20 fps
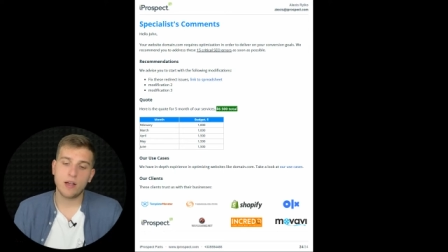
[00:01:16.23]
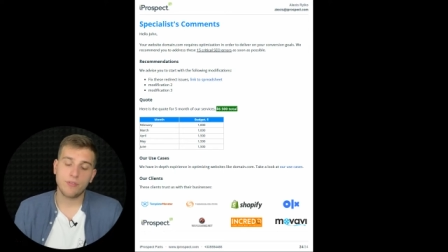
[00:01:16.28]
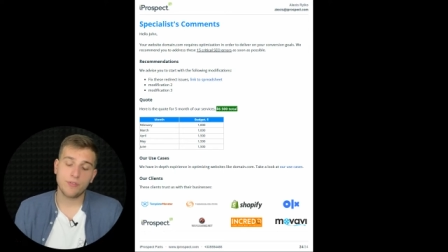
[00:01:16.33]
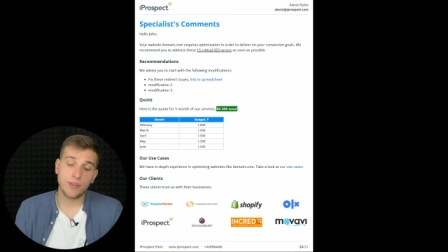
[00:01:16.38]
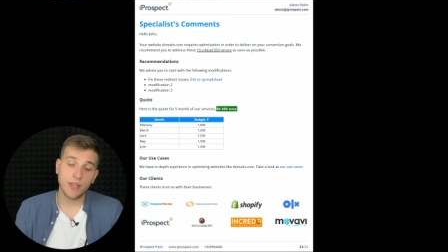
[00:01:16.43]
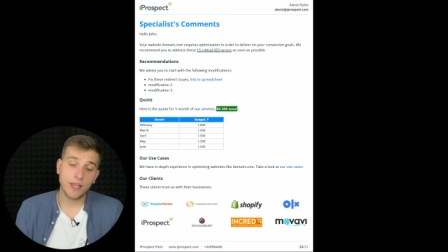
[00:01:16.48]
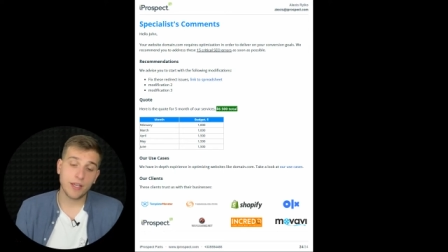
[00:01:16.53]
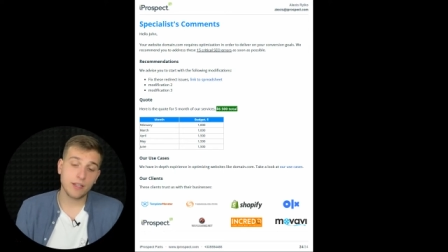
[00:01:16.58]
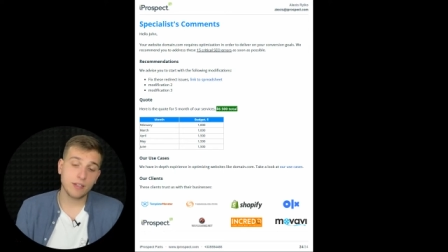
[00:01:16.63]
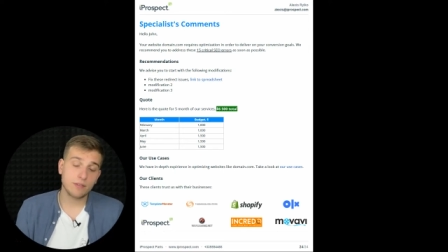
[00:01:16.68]

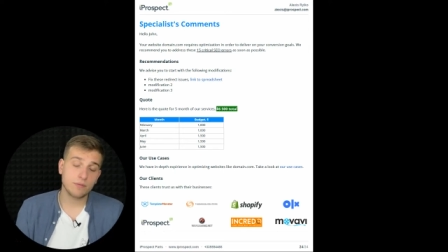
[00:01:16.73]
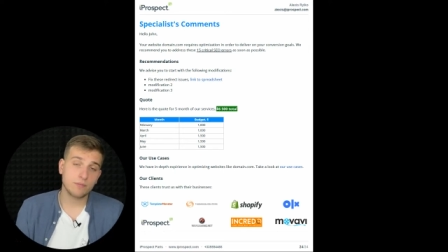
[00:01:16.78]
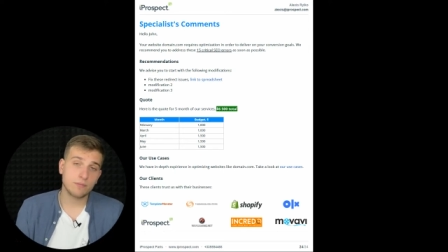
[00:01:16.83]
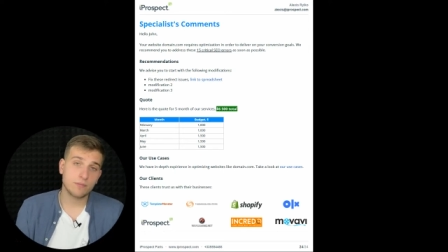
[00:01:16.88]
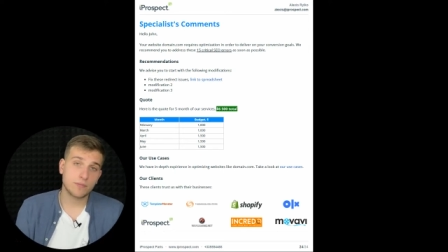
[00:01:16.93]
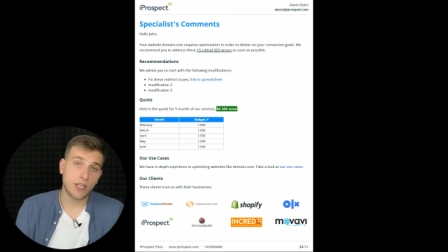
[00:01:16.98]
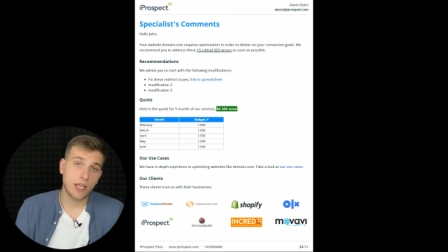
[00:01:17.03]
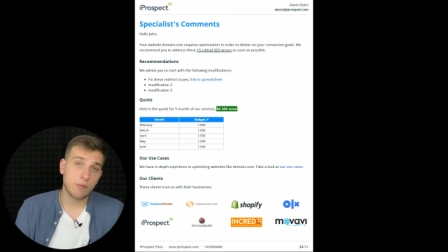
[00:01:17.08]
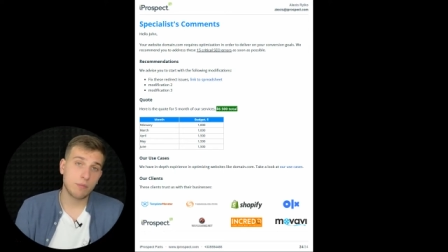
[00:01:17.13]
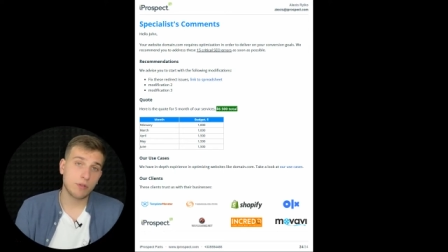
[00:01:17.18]
Then
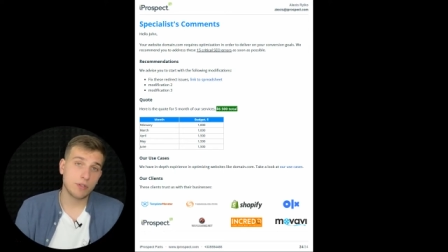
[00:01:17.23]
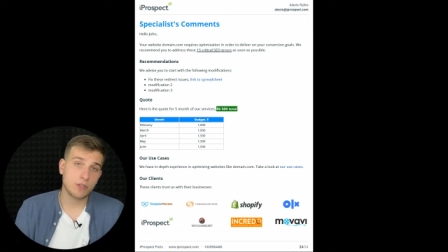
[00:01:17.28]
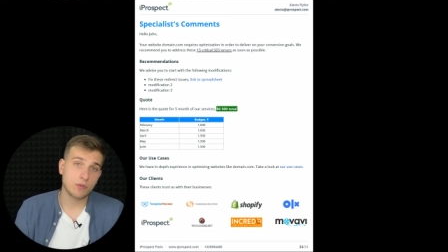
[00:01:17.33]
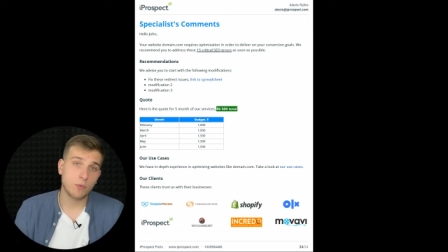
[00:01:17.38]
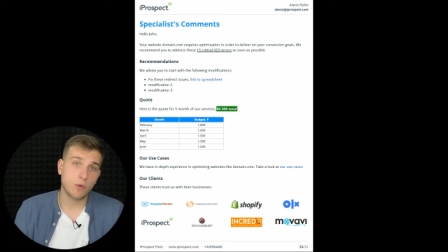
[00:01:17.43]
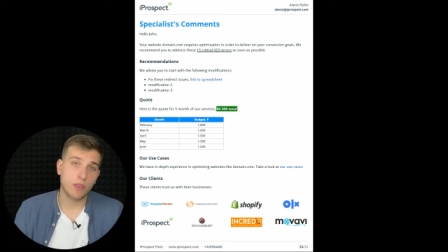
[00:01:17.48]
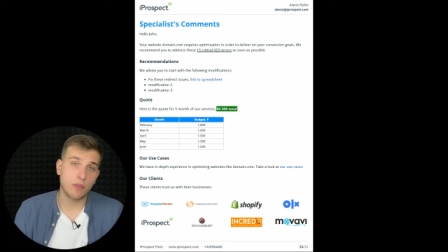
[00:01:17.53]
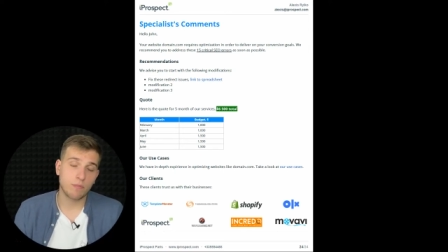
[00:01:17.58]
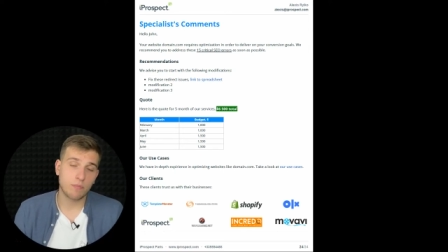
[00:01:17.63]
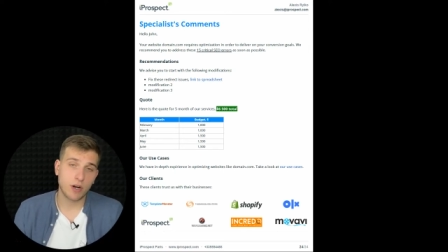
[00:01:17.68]
tables
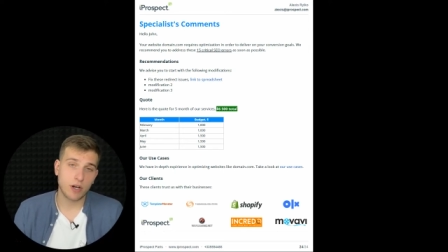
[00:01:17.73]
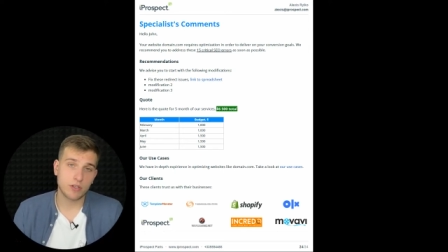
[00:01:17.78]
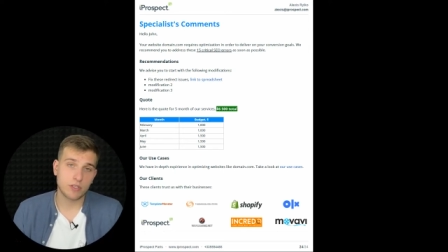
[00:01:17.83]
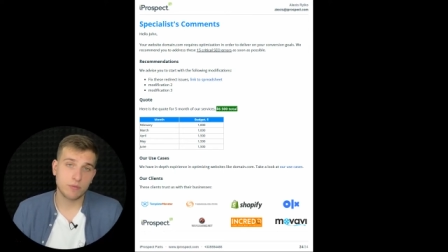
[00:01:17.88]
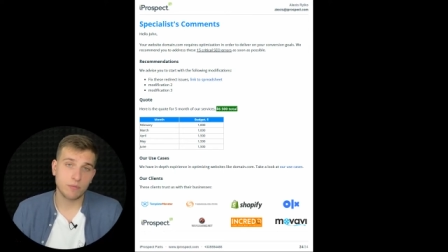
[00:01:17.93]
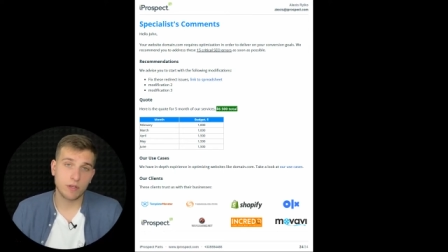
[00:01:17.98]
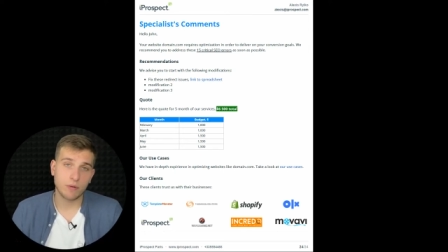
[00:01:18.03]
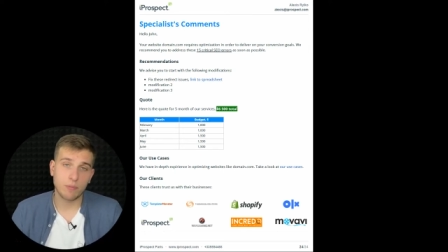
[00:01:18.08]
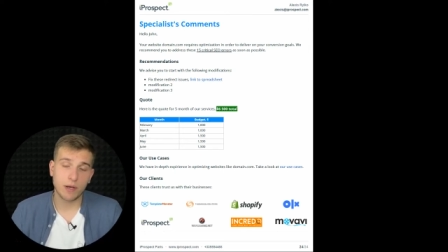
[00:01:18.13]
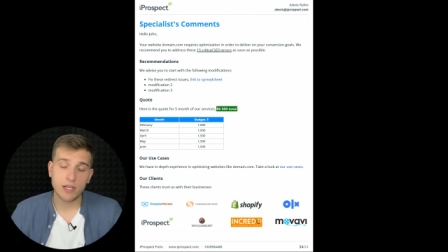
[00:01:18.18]
with
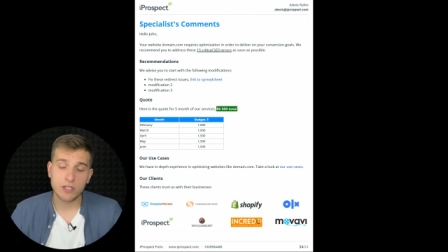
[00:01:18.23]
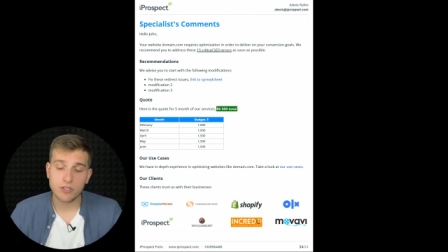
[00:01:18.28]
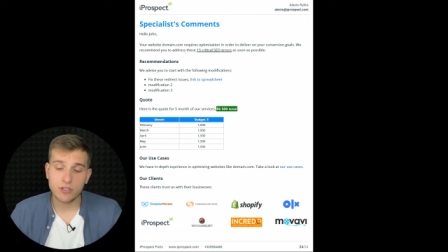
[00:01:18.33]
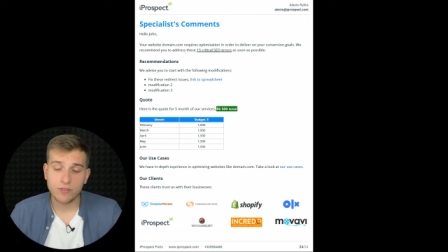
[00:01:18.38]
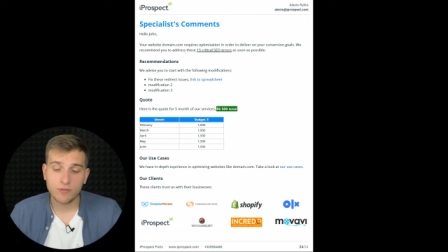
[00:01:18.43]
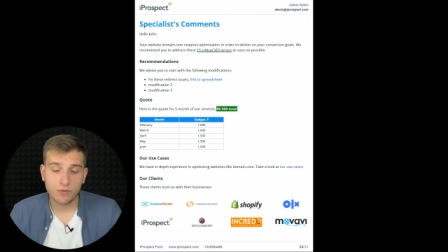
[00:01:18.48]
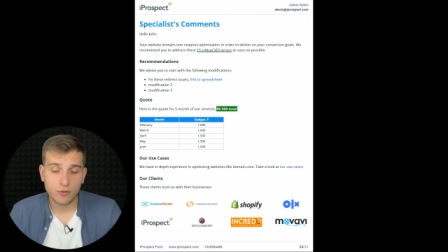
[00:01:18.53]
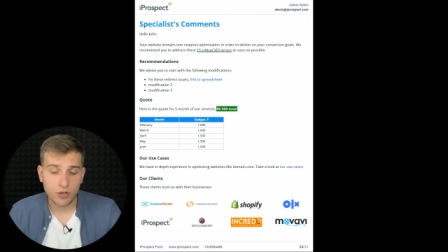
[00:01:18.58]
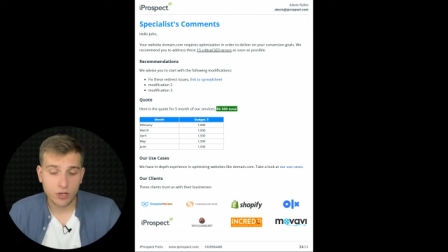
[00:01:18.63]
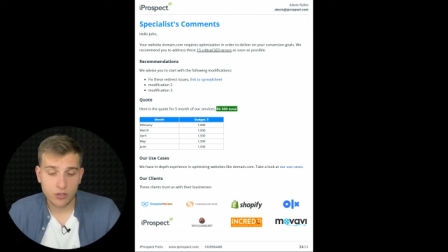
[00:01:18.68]
approximate
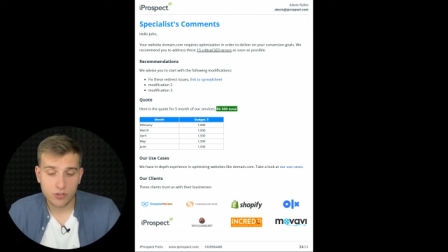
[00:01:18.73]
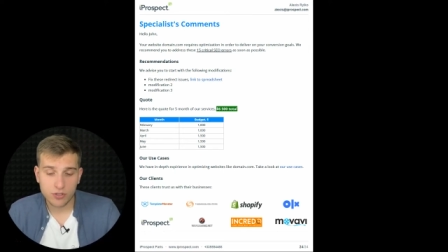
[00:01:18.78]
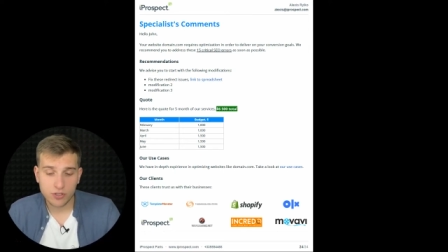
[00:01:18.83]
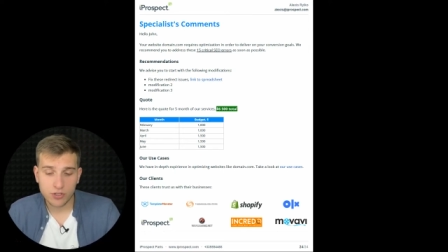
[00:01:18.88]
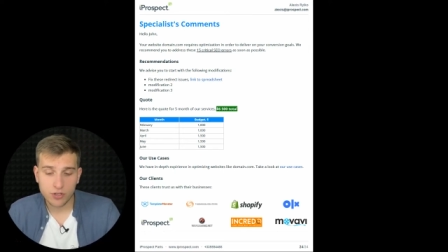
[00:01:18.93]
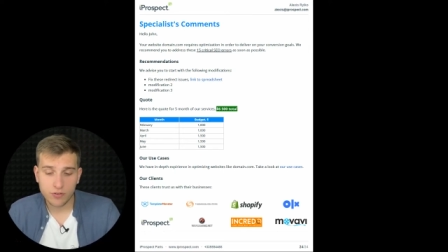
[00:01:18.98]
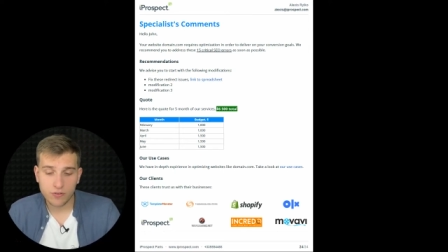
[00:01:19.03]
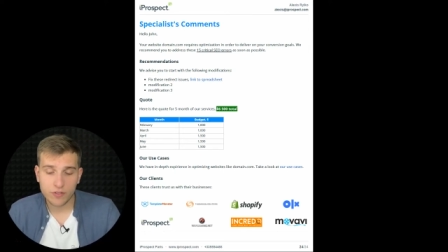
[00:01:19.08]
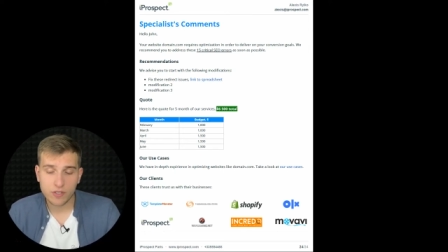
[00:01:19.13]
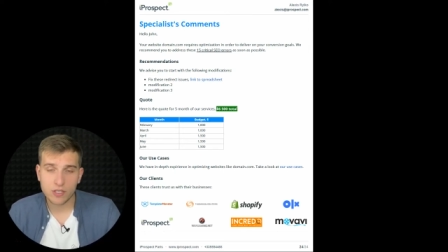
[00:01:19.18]
budget for your
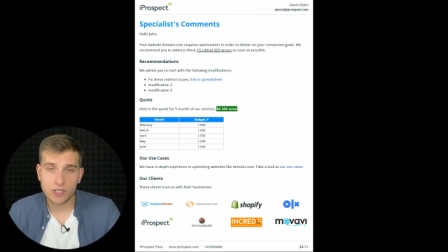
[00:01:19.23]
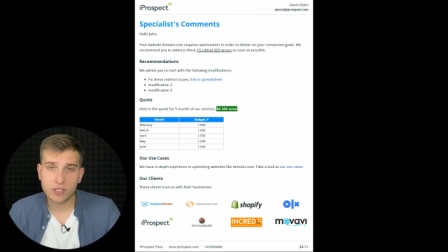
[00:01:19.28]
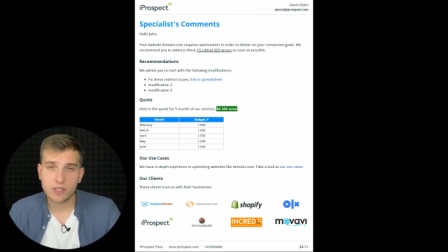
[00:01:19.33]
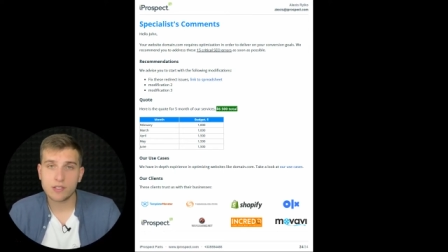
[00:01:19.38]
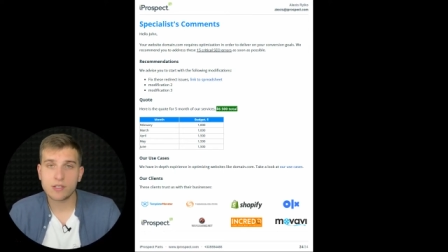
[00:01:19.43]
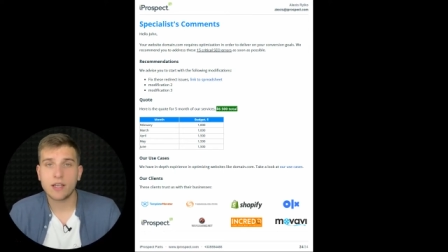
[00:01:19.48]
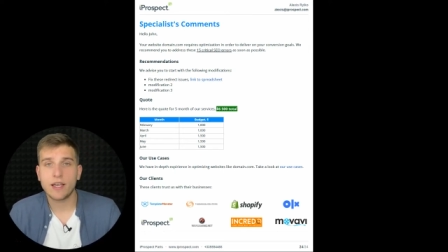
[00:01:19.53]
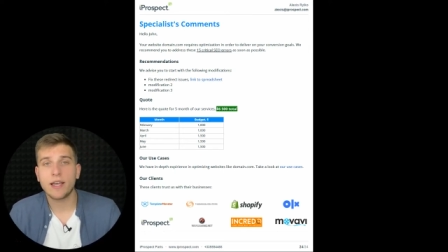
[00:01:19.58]
services,